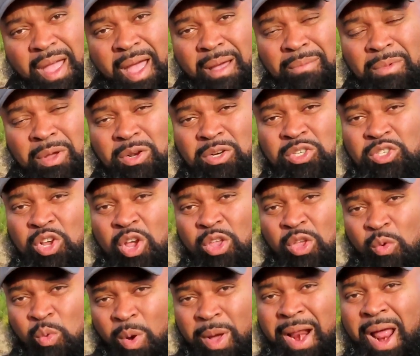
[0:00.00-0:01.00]
I'm going to show
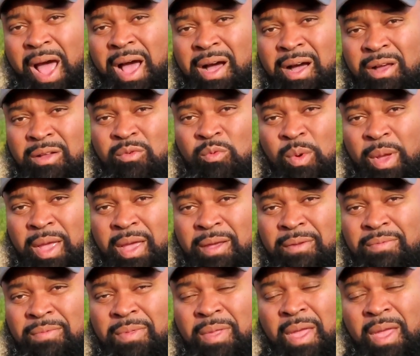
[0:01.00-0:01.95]
you what I hunt with.